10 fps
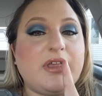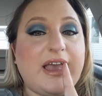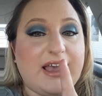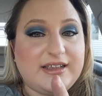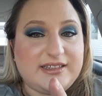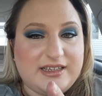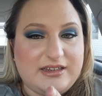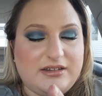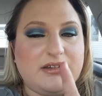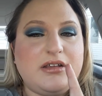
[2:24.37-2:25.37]
As
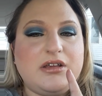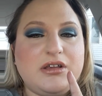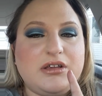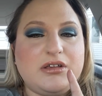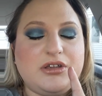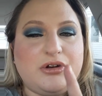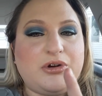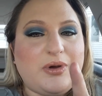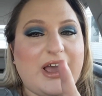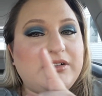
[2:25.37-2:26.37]
in, you
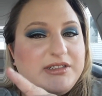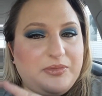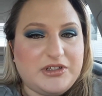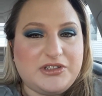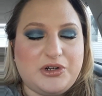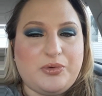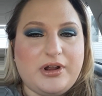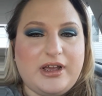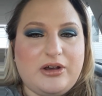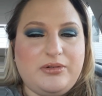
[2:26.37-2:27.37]
don't know how something's going to
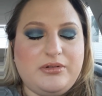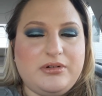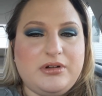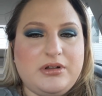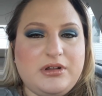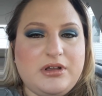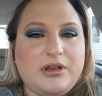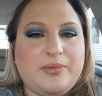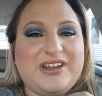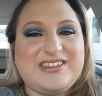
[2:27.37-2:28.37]
work out,
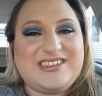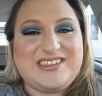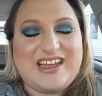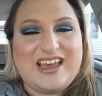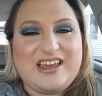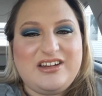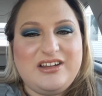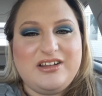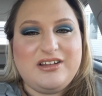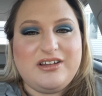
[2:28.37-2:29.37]
but instead
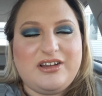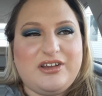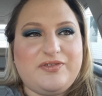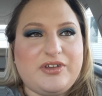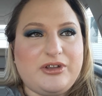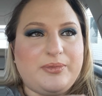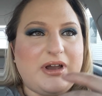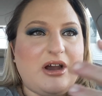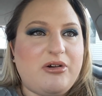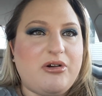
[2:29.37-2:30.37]
of giving your
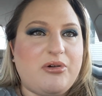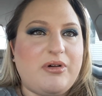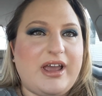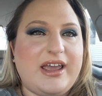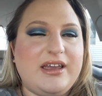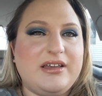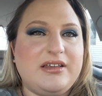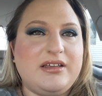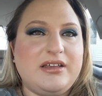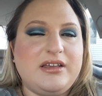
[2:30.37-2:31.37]
power away,
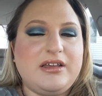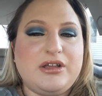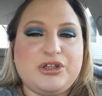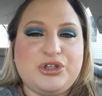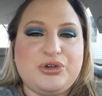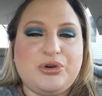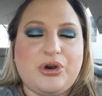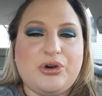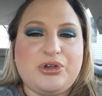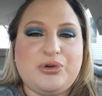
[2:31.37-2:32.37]
you
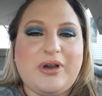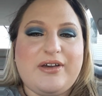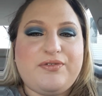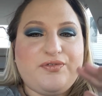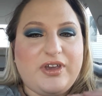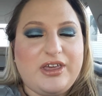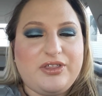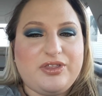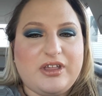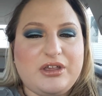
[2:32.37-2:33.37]
have
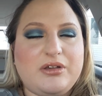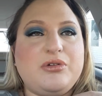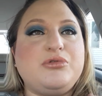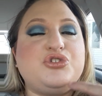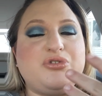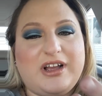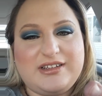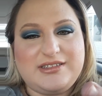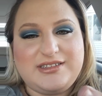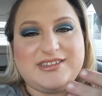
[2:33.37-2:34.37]
faith that you
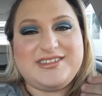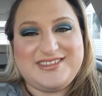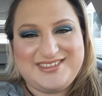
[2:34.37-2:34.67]
trust